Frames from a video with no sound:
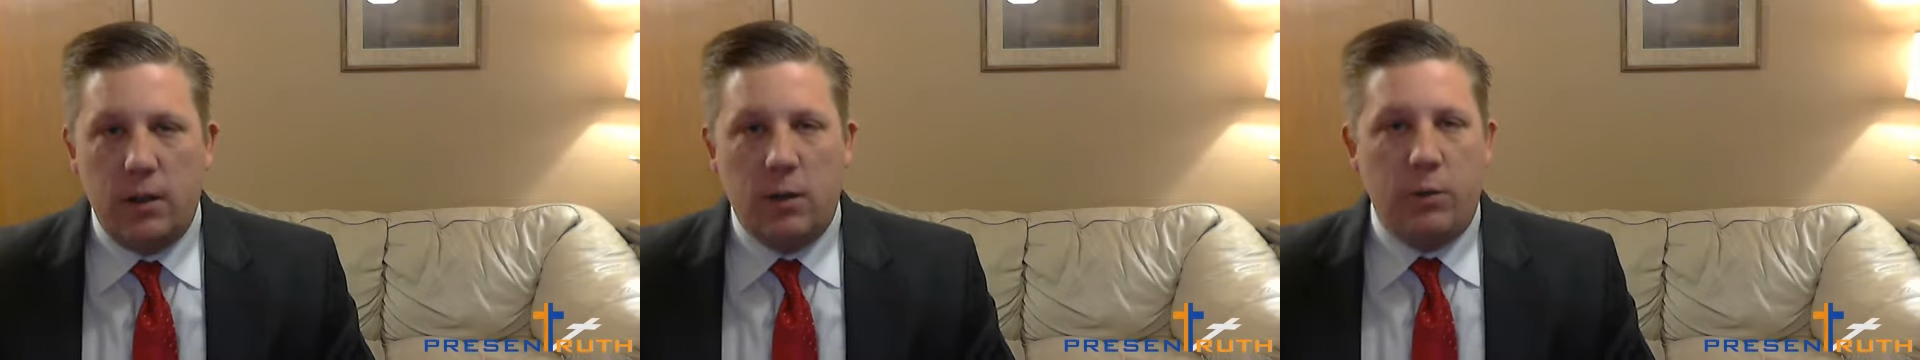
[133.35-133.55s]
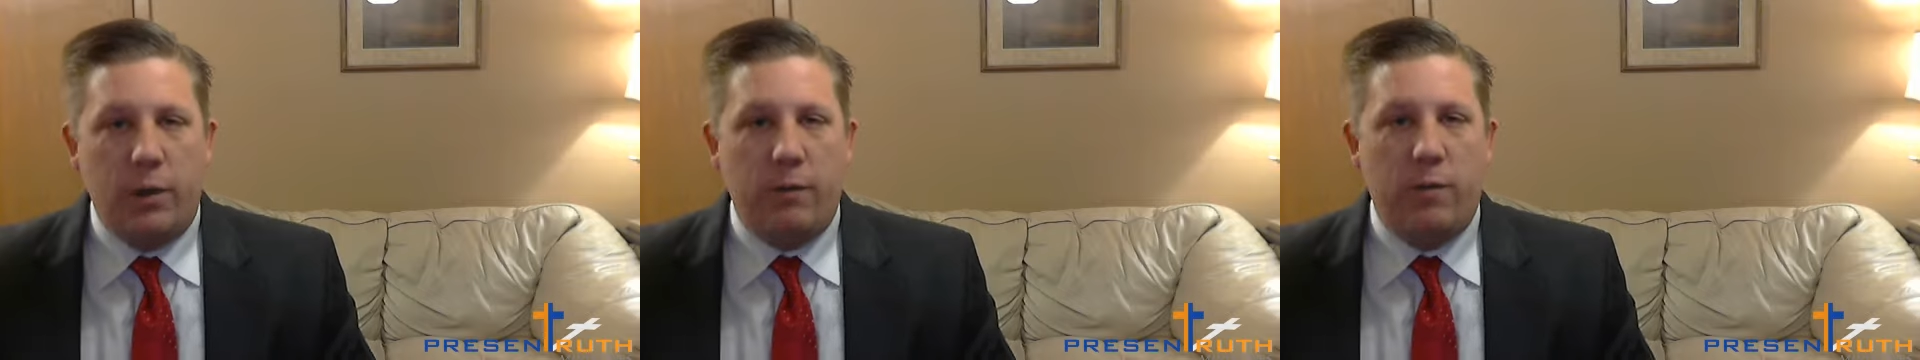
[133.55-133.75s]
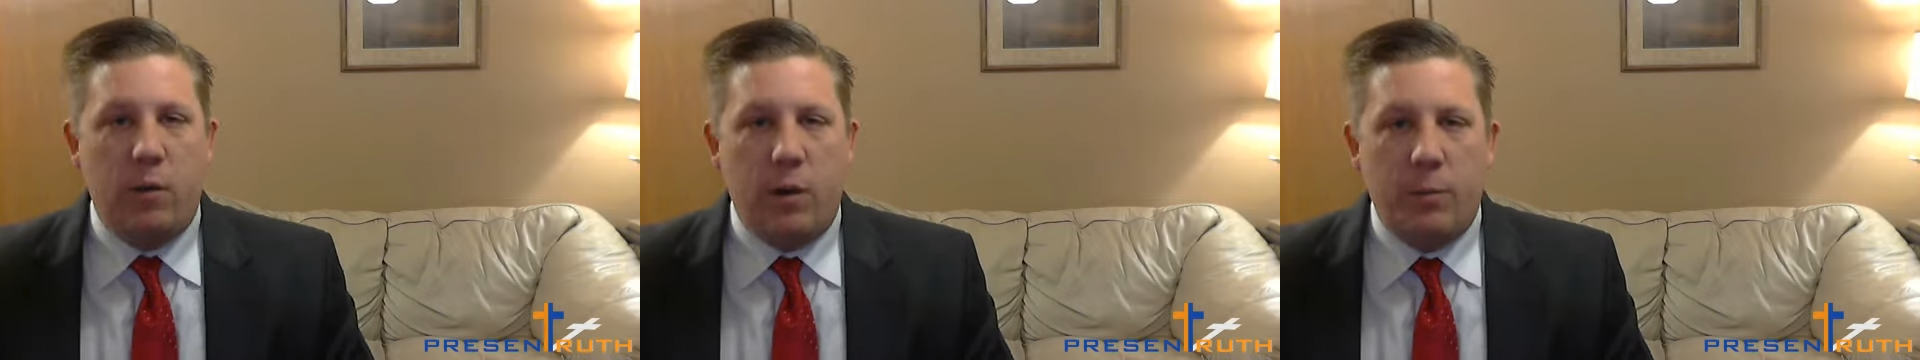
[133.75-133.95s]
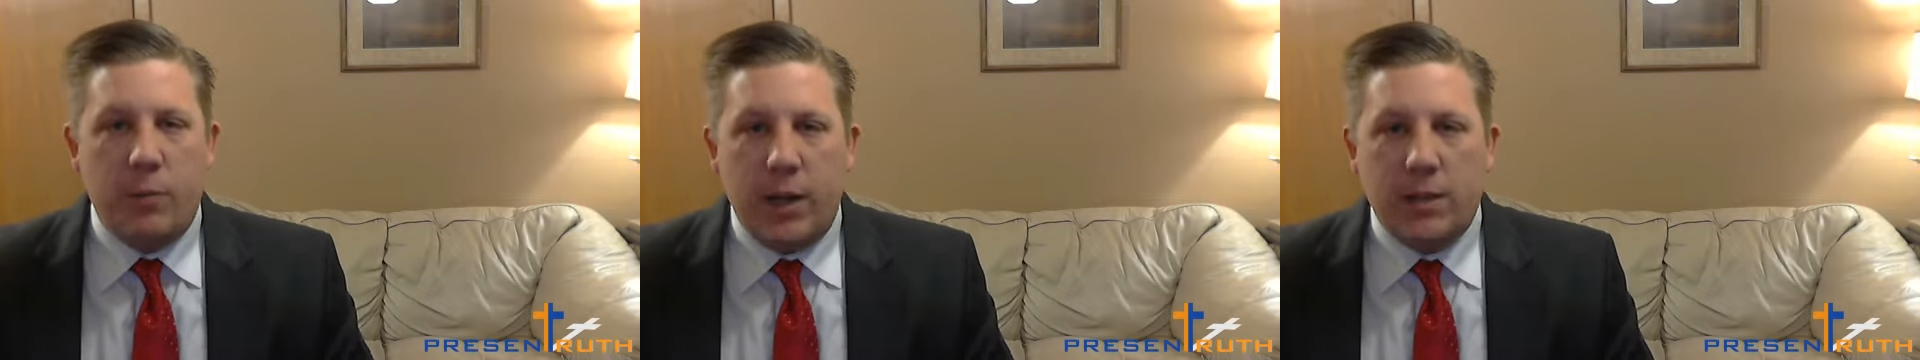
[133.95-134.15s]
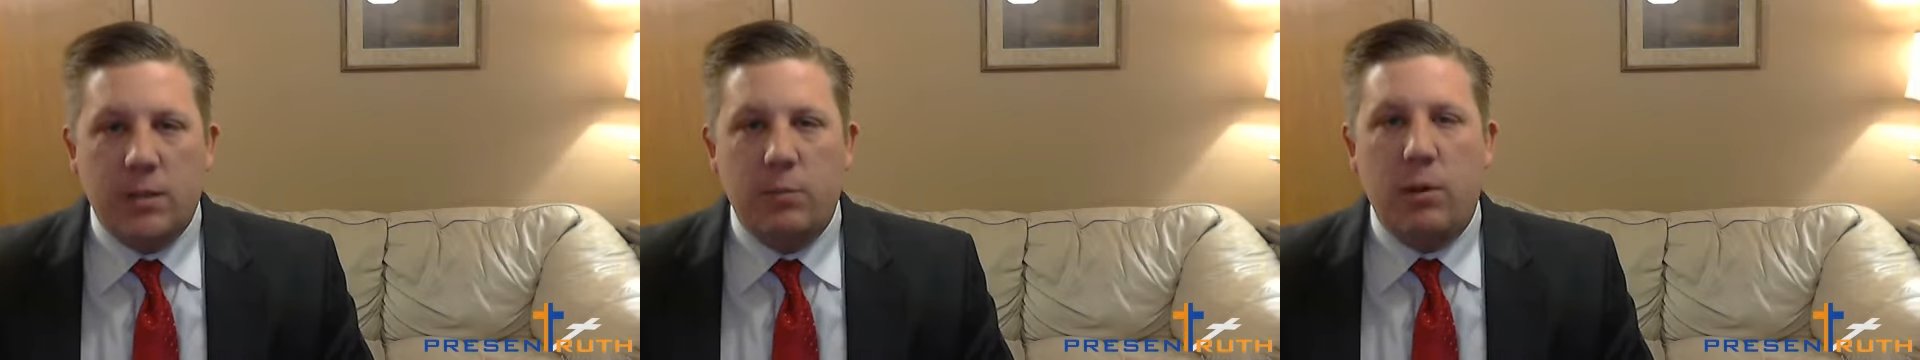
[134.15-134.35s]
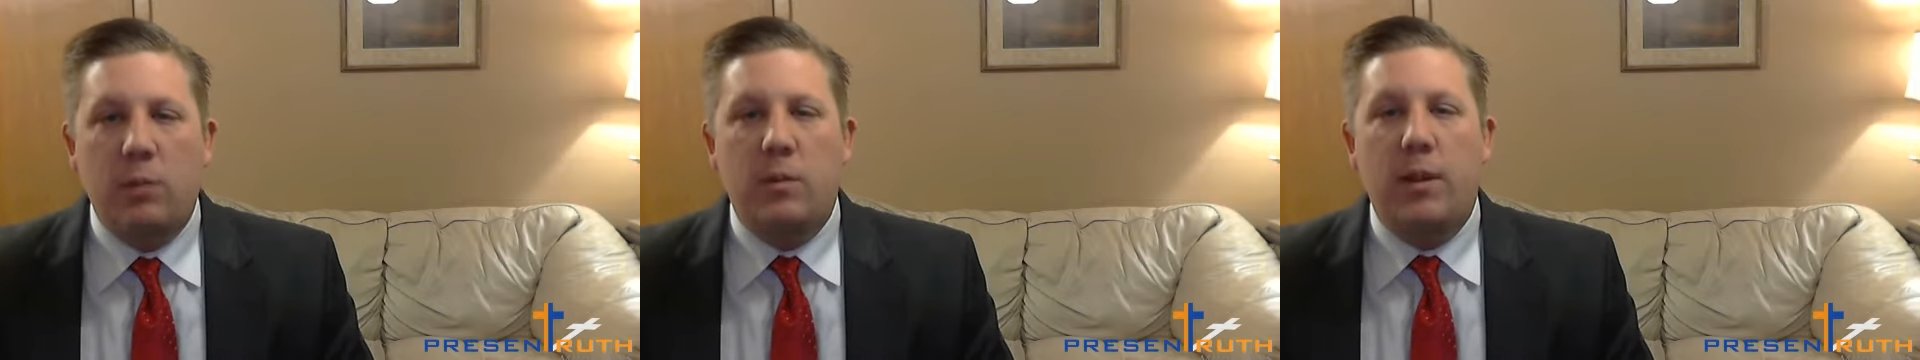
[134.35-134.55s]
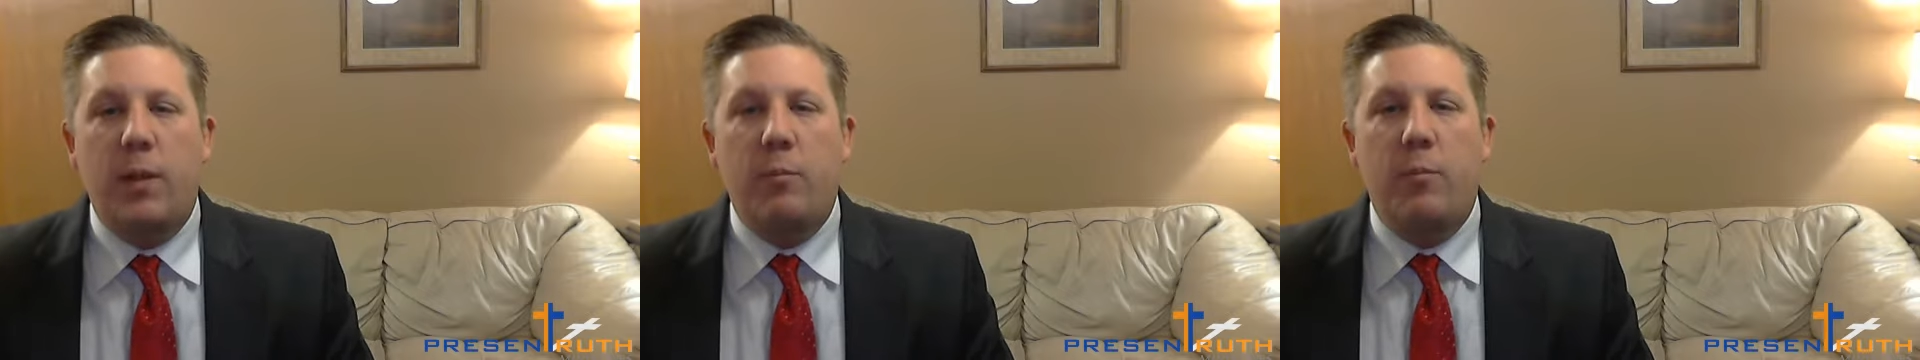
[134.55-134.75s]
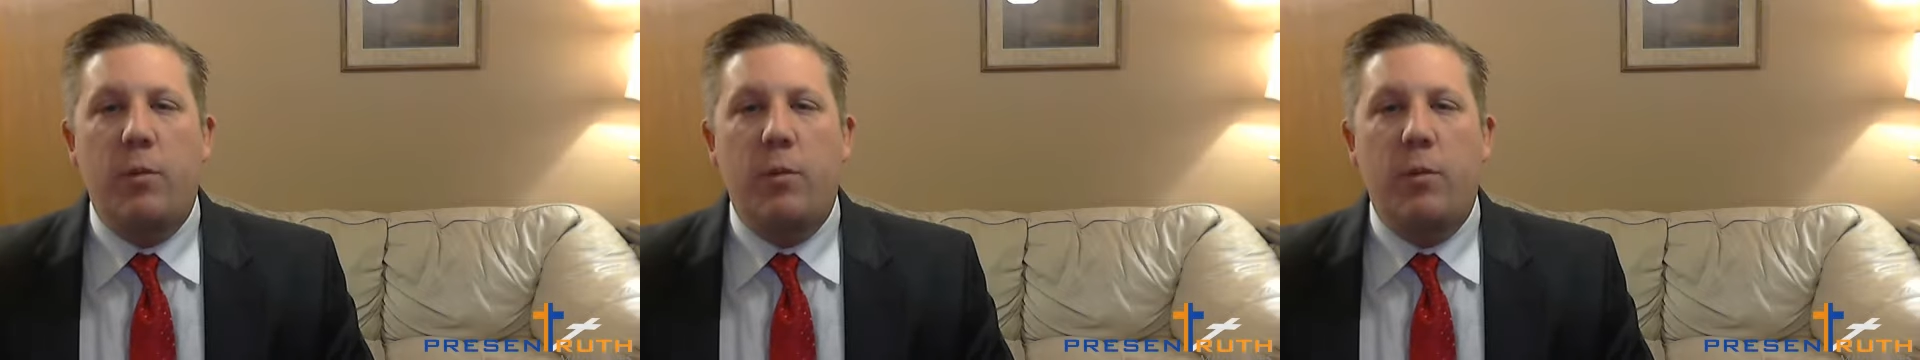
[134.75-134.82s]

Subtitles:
We have no updates about them,